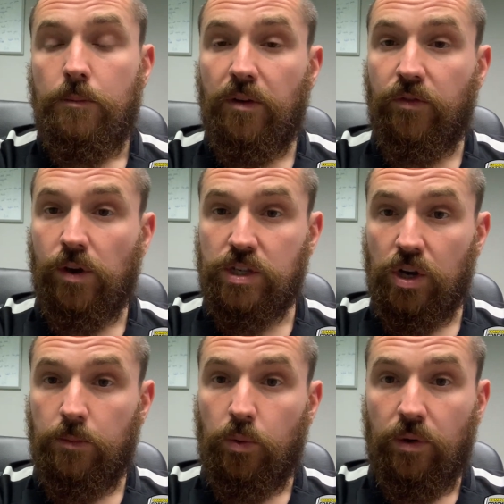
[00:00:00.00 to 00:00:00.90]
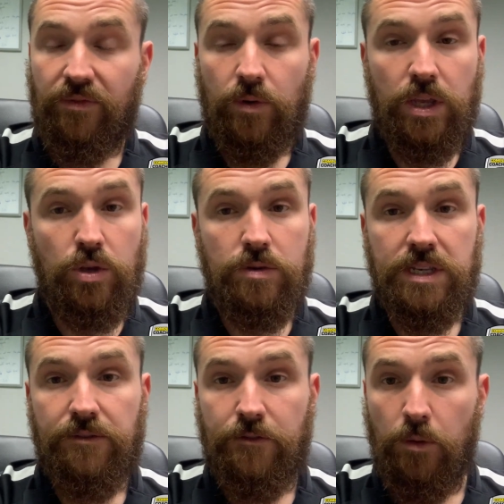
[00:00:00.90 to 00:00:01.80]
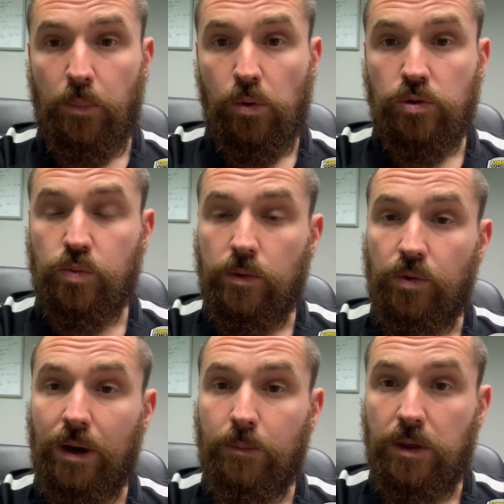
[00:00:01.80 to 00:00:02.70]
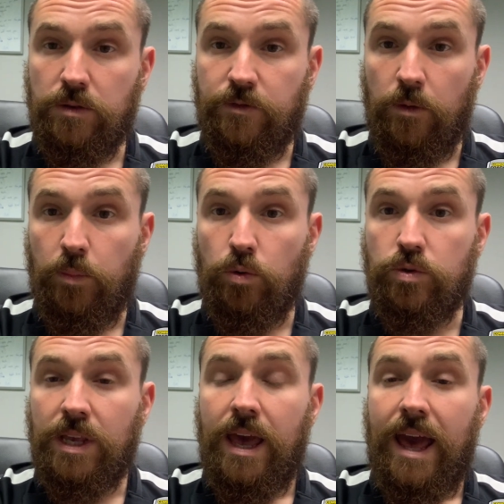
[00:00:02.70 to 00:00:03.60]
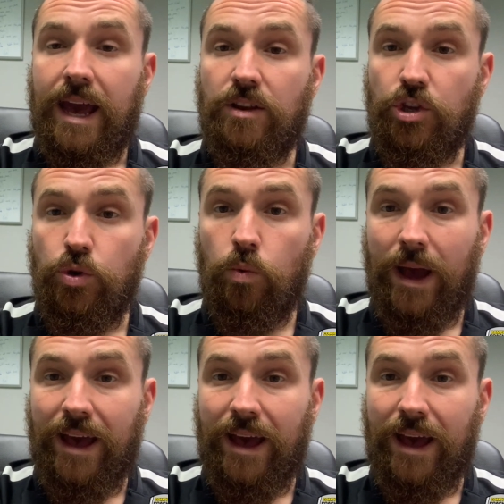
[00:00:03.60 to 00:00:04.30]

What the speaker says: But for example, if we're using footballs, we will number those footballs, and you will